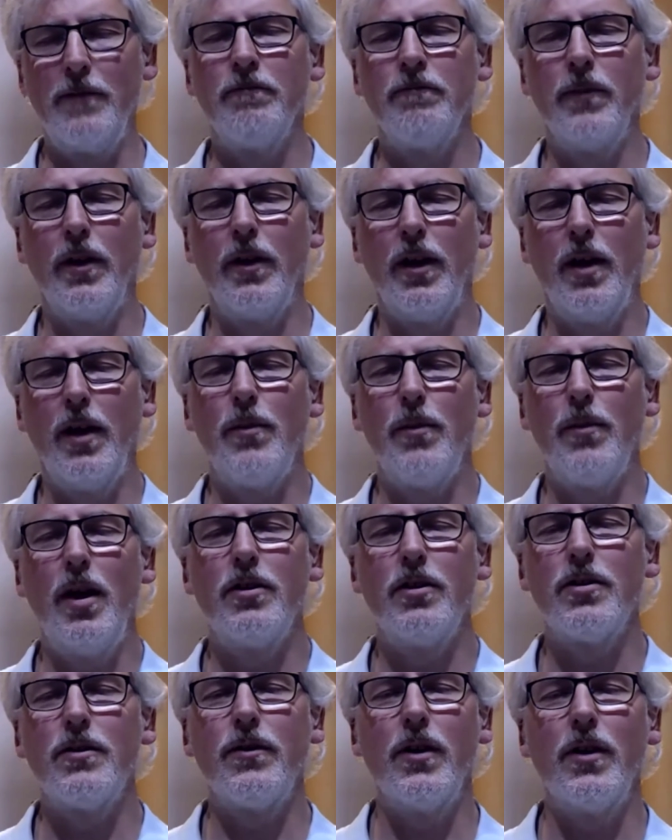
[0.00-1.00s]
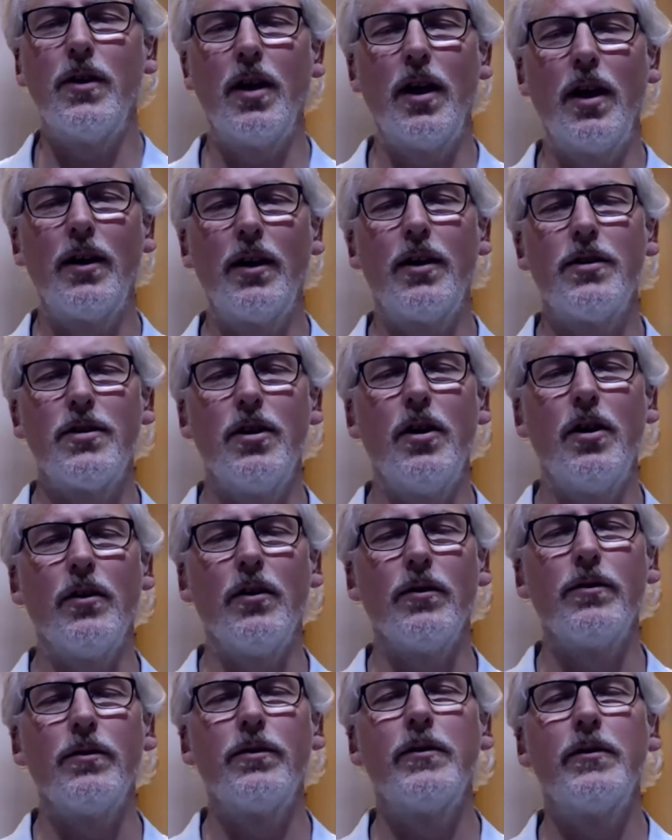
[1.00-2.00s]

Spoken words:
And that may just feel like it's enough.